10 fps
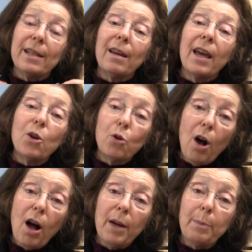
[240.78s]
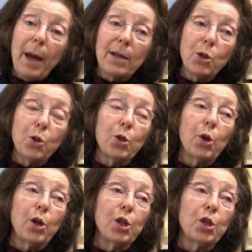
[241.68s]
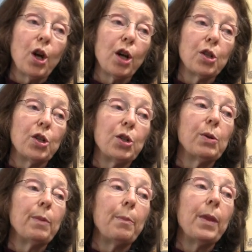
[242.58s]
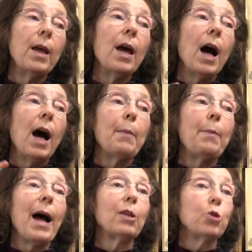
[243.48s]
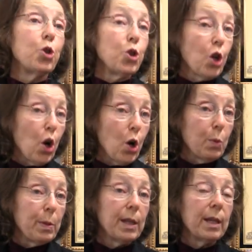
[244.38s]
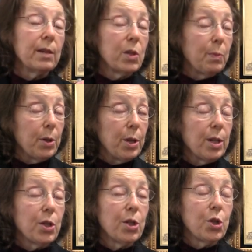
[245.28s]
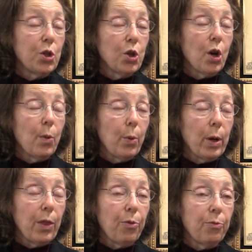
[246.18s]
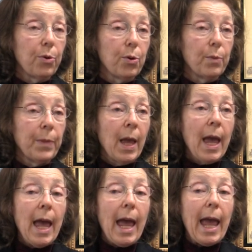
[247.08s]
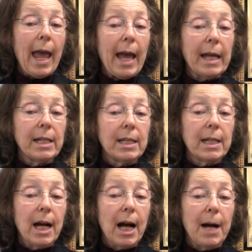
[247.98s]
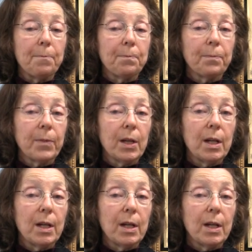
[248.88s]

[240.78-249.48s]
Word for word: is later on, Pastor is going to talk to you of, about Job and the experiences Job went through. And um,